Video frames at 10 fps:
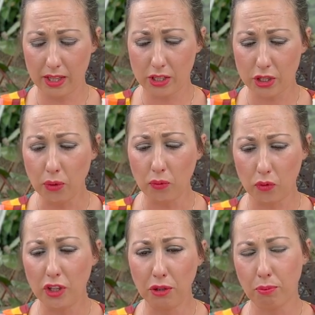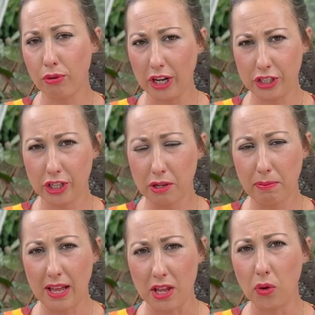don't feel pressured
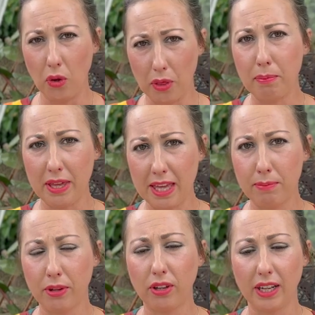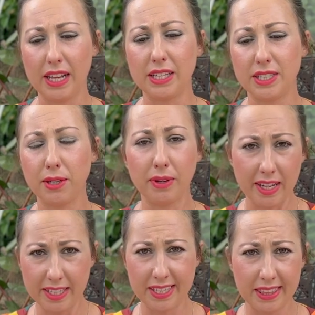by other people into
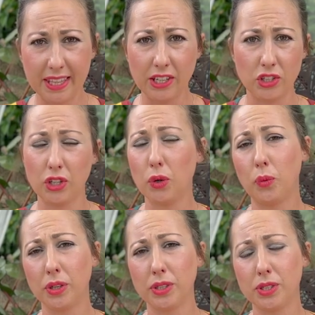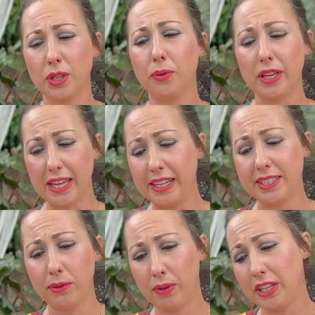eating things you don't want to,
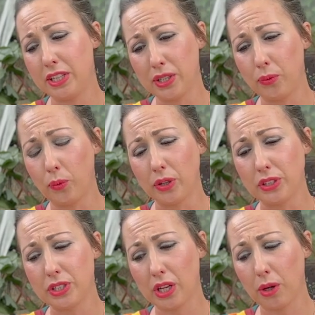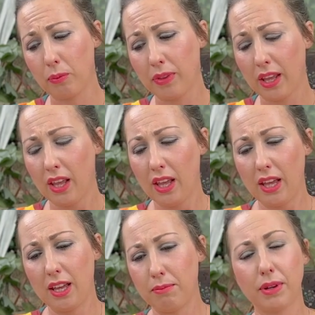eating when you don't want to.
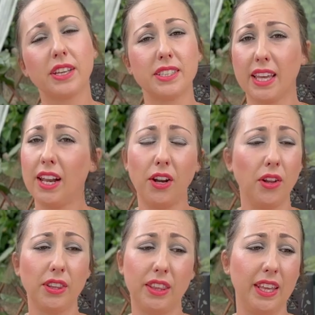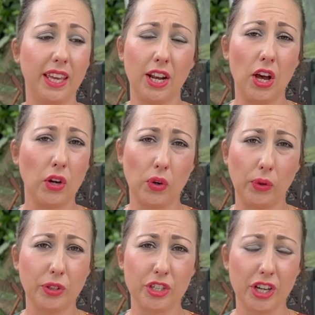Because again, another thing in our
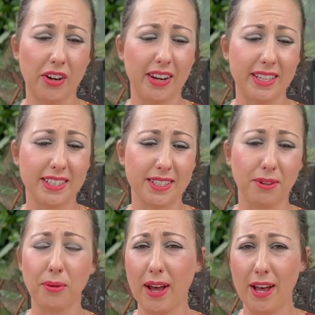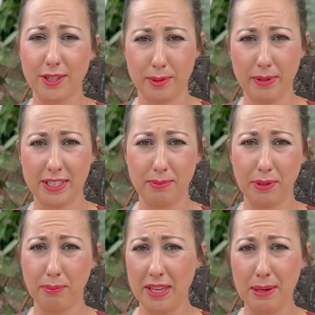culture is we're quite
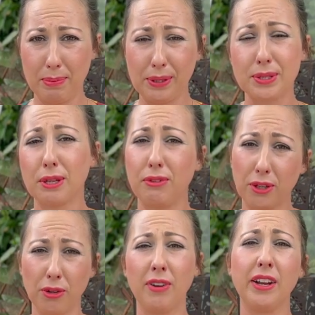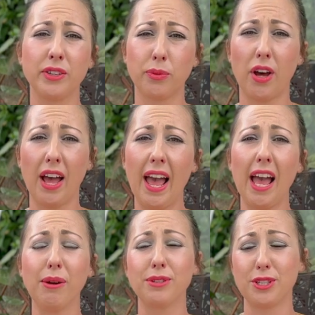hospitable people. So if you come round to our
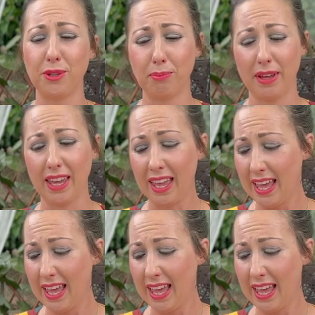house, you'll be